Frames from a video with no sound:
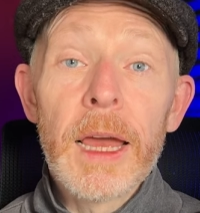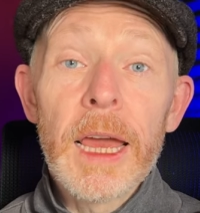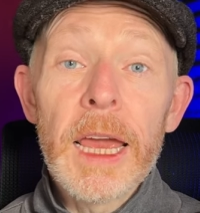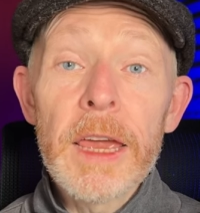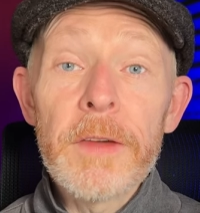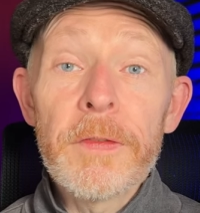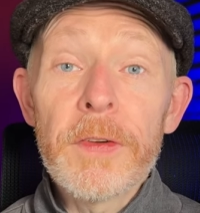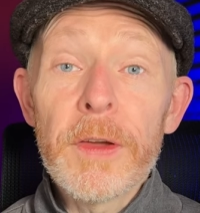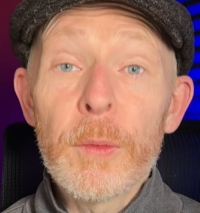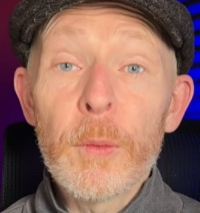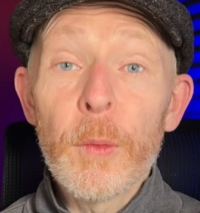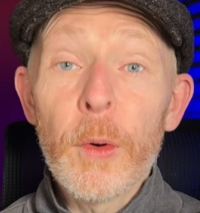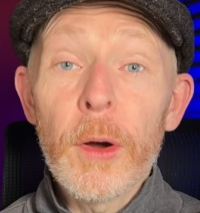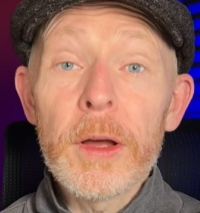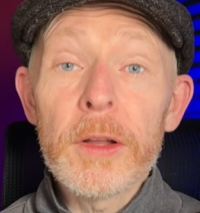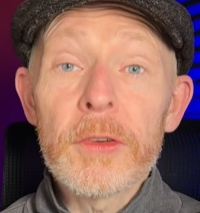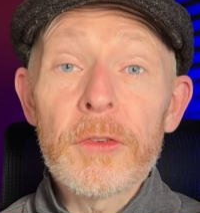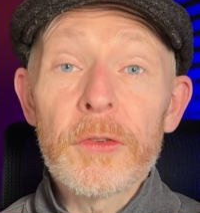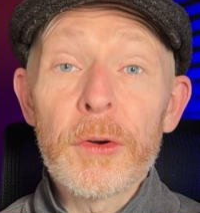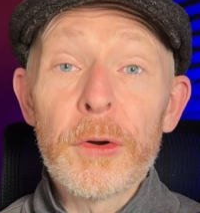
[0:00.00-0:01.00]
If it
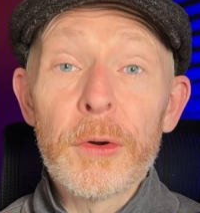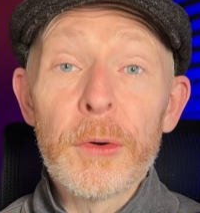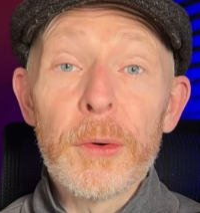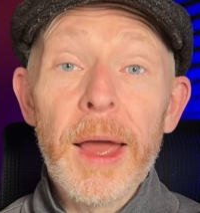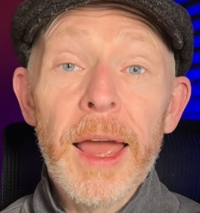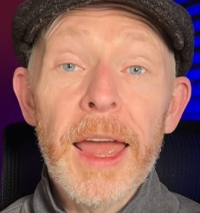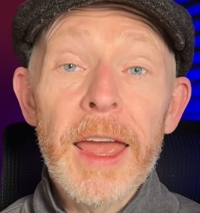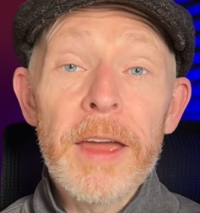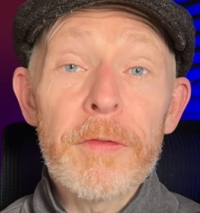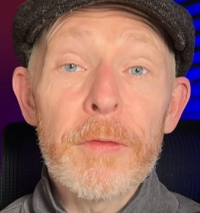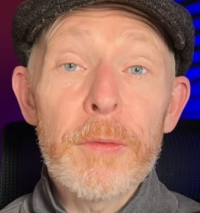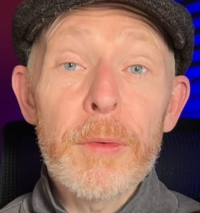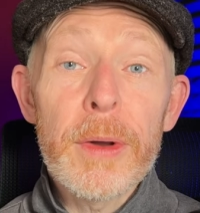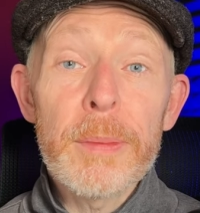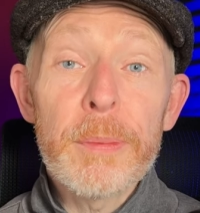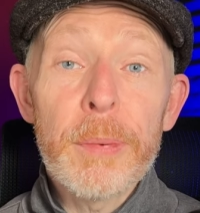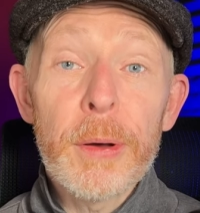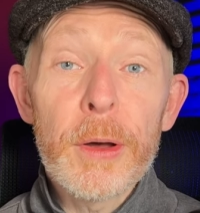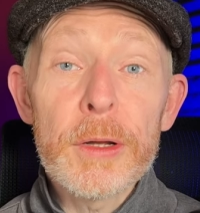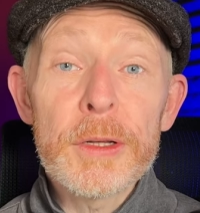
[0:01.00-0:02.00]
were true, every
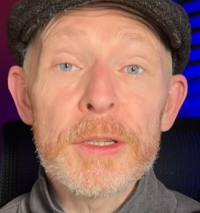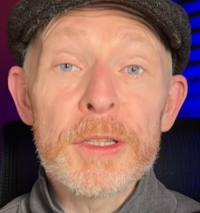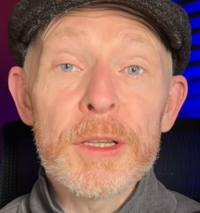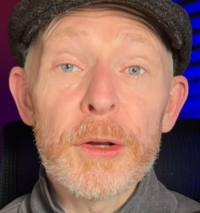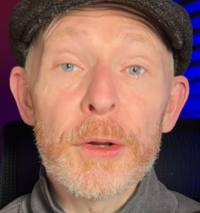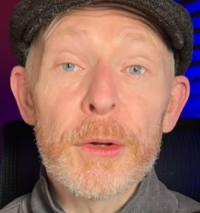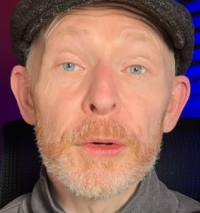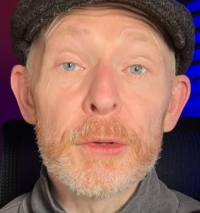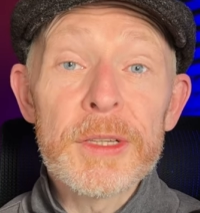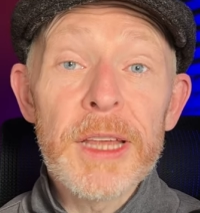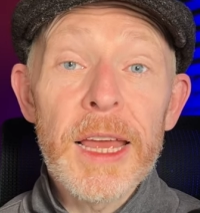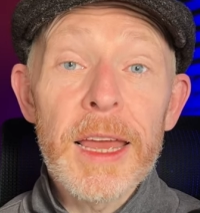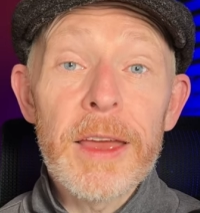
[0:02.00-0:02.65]
person who's